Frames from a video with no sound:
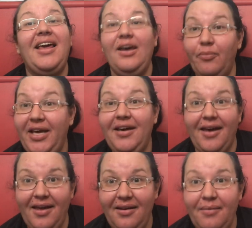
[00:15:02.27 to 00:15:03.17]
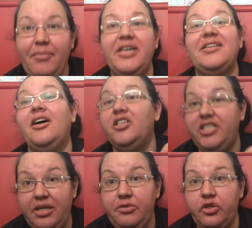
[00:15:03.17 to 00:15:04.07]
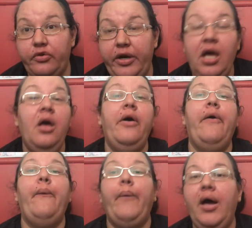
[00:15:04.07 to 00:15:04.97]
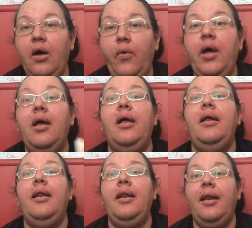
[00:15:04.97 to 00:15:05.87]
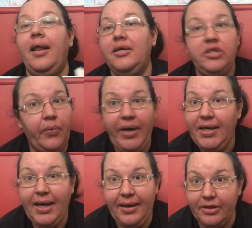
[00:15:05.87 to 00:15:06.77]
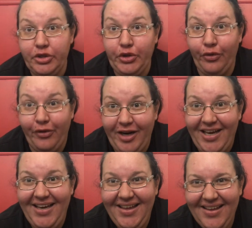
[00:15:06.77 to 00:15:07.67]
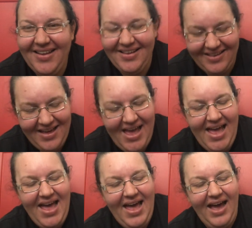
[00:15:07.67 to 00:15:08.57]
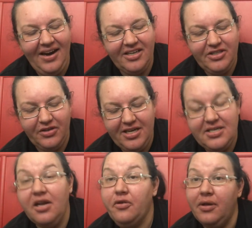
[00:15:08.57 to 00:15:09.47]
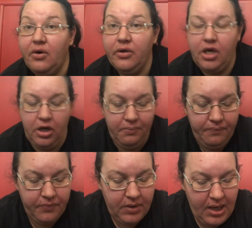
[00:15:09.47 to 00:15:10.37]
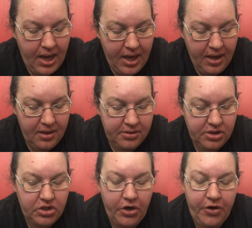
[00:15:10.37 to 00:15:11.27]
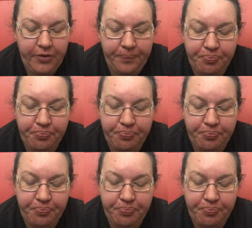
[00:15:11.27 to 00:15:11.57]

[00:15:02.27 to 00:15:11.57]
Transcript: to kill me again because I got cheap jewelry. Well, there's no way to get out of the jewelry. And I saw these and I thought they were really cute. And so